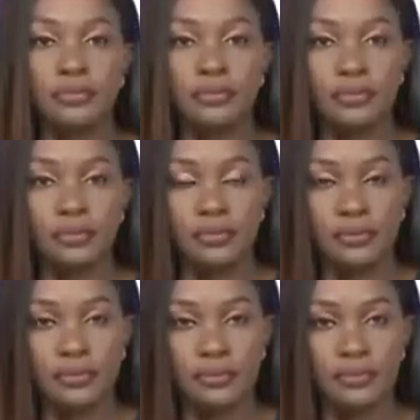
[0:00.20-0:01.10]

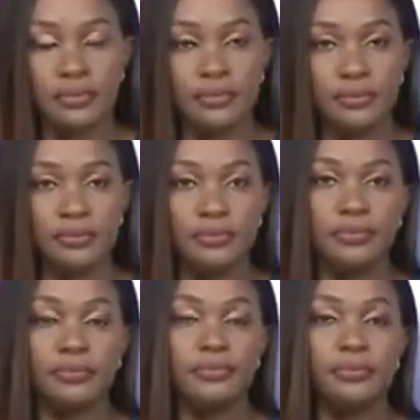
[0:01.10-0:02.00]

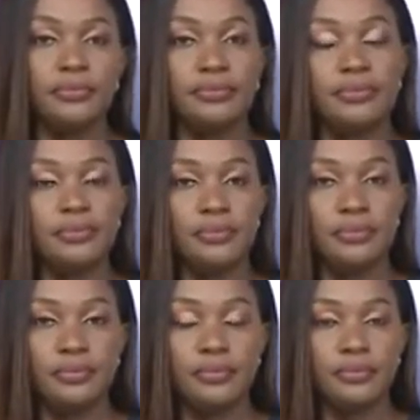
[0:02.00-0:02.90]

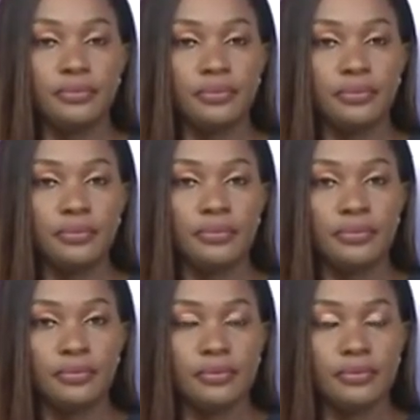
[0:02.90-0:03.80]

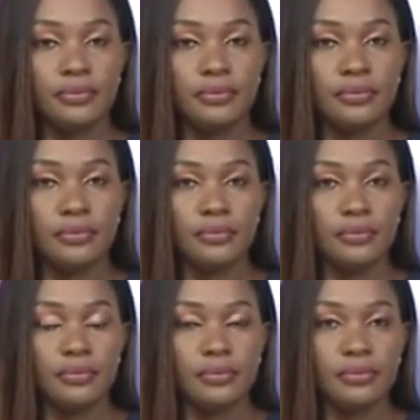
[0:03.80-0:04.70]

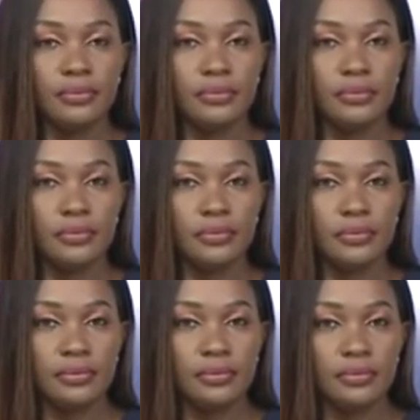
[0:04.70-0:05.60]

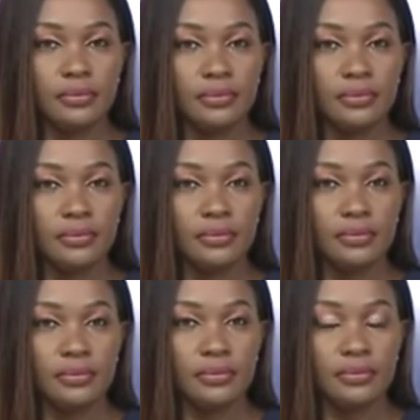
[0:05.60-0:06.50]

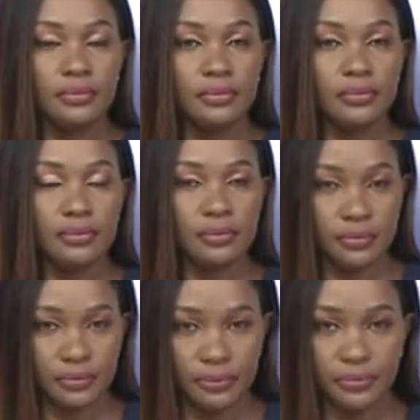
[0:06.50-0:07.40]

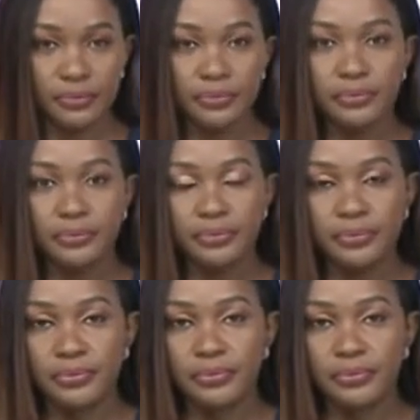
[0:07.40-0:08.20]
[no speech]